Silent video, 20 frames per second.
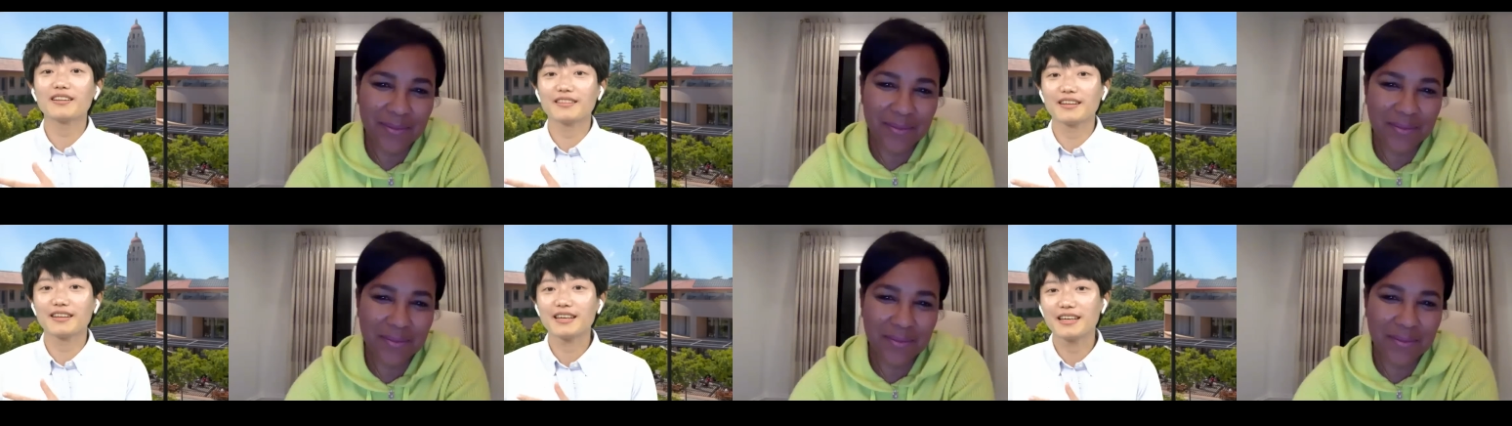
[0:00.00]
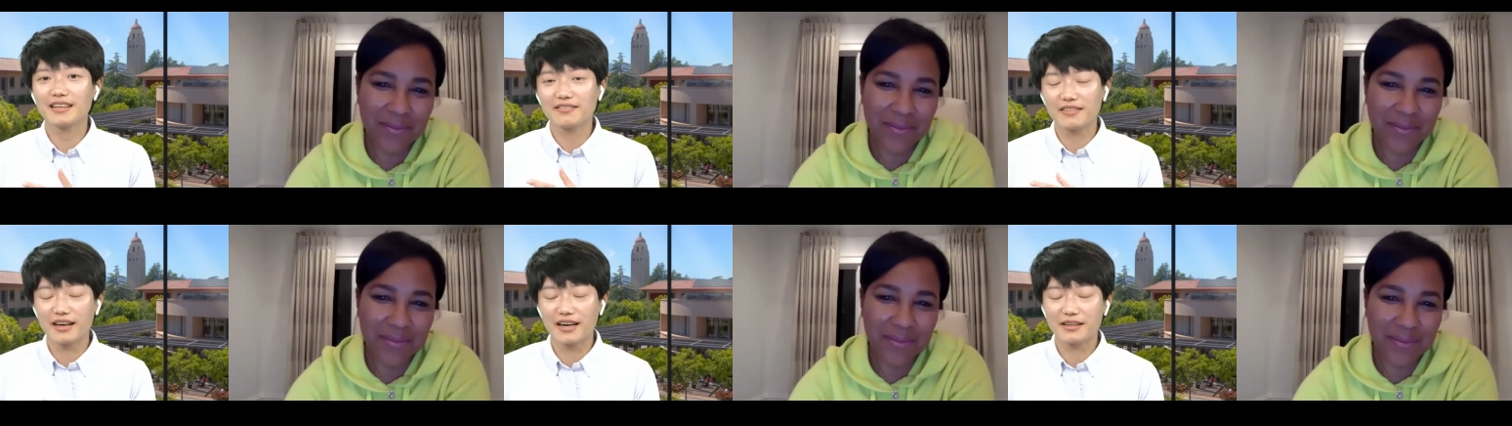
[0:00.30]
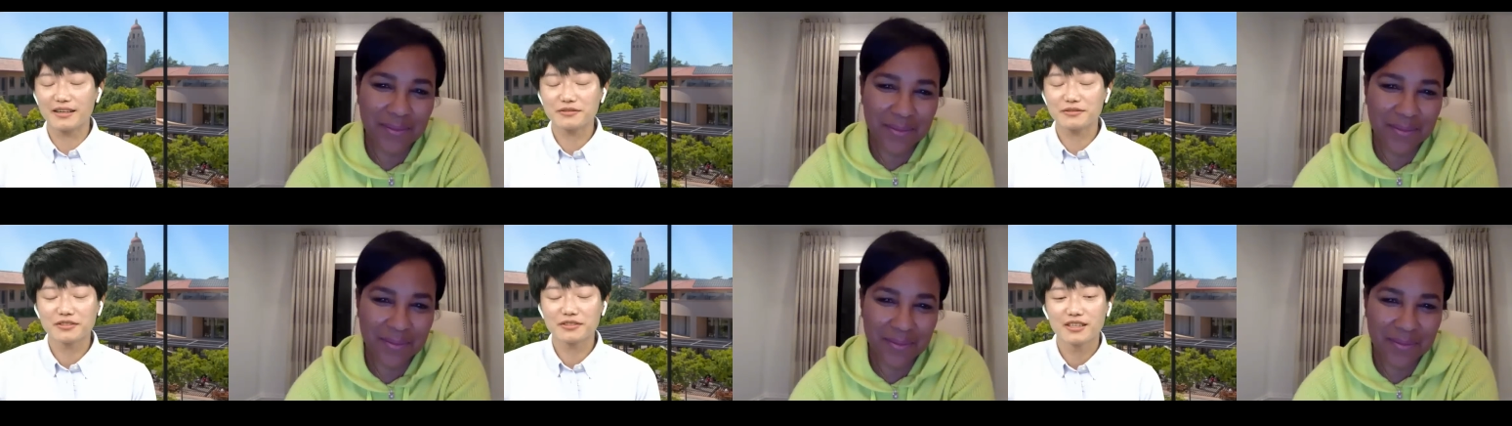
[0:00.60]
Speaker 1: late in life.
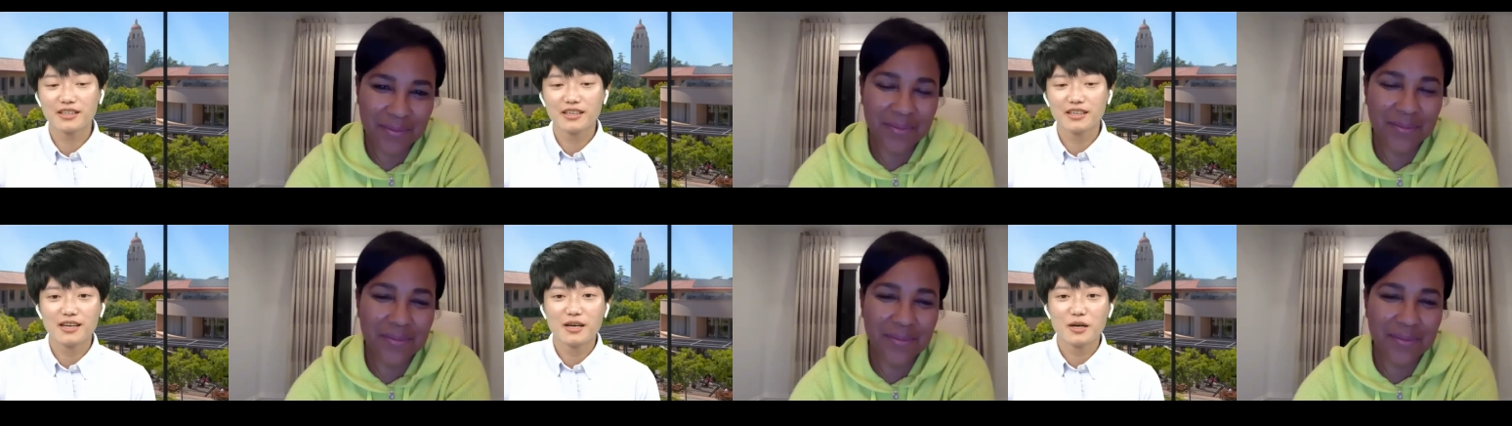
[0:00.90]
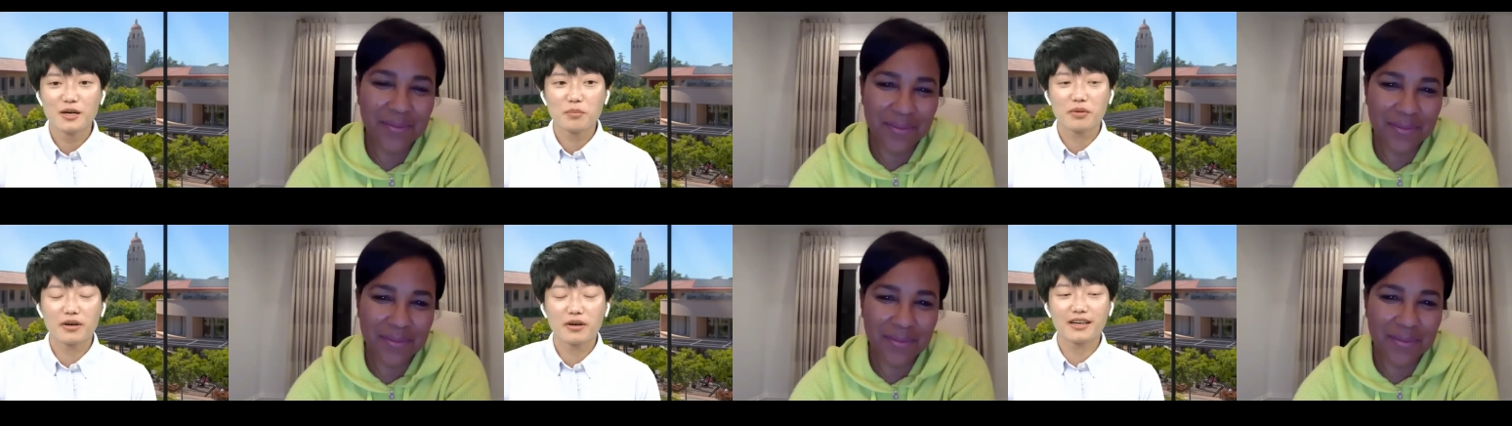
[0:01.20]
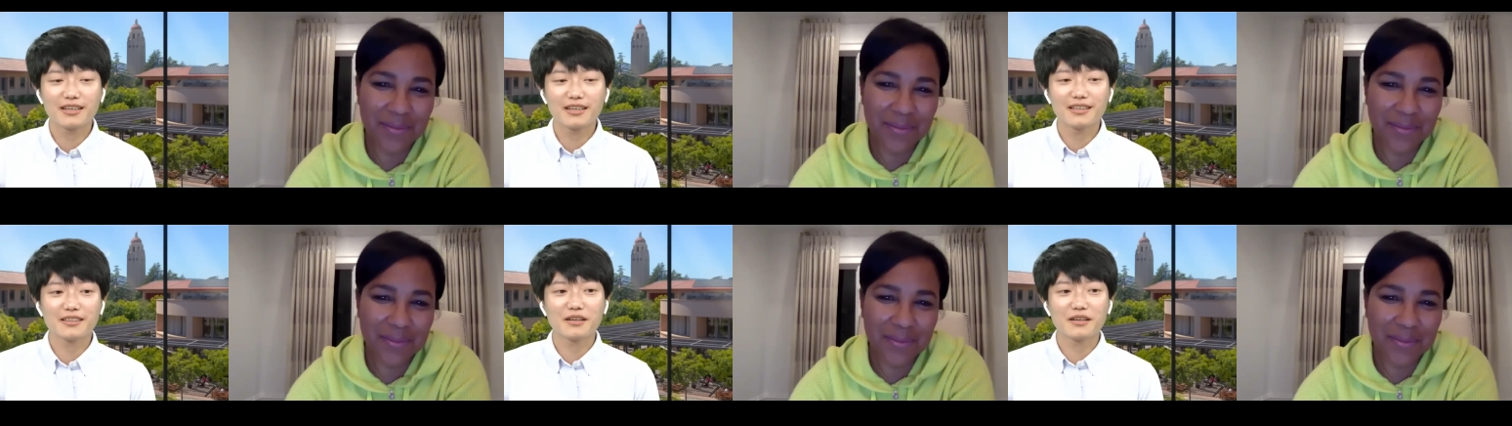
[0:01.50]

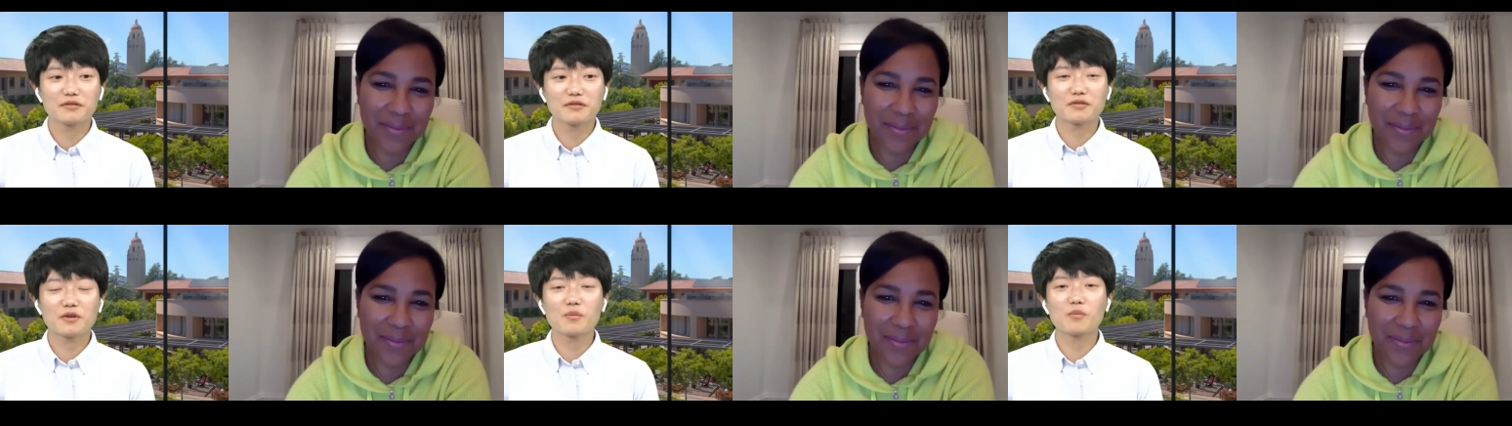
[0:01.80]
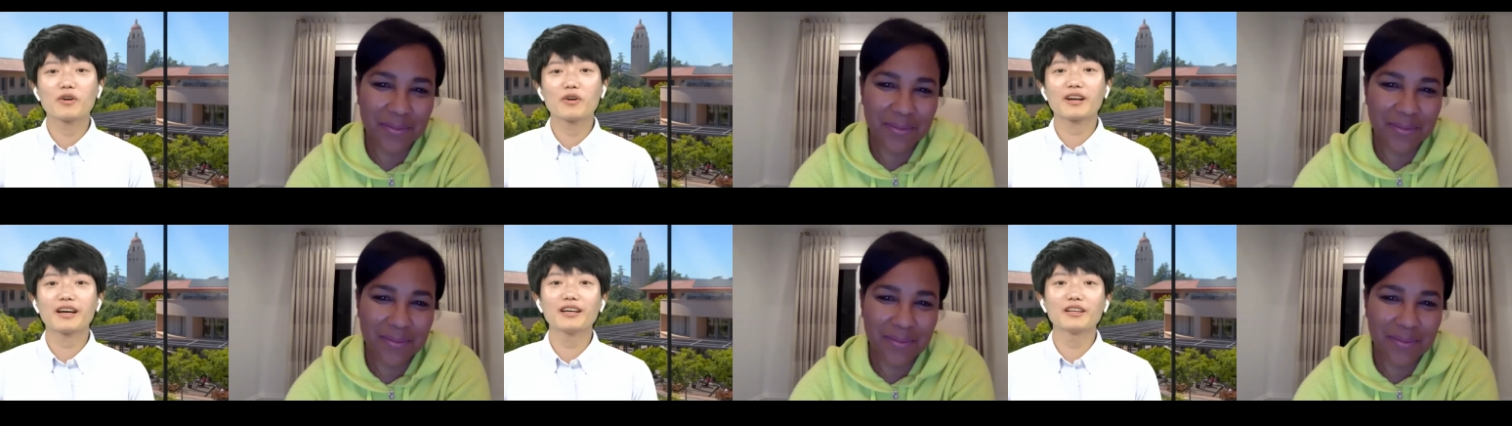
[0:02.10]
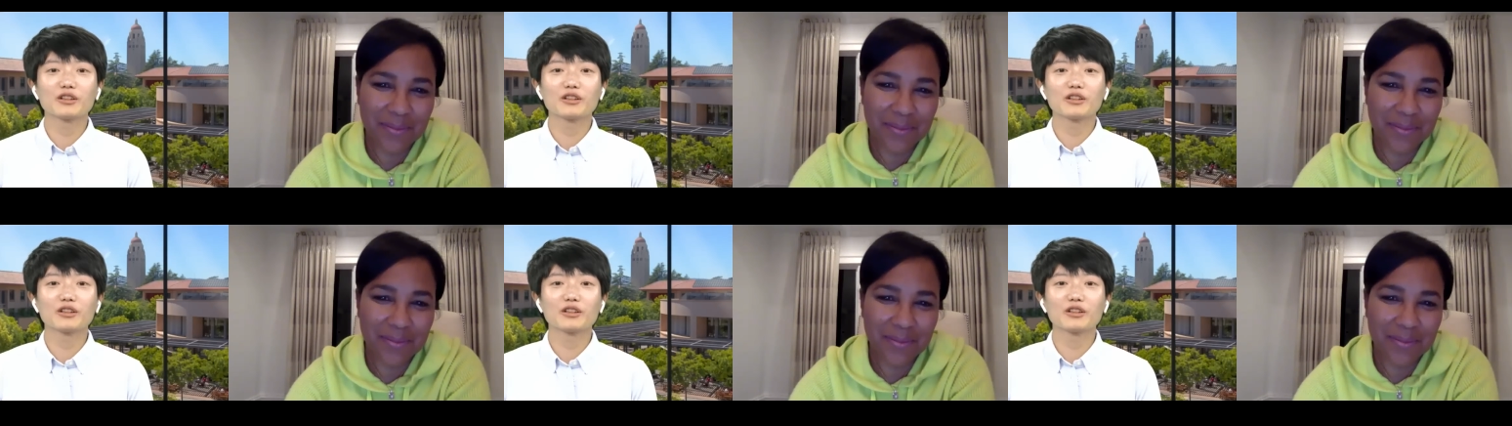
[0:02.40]
But from what I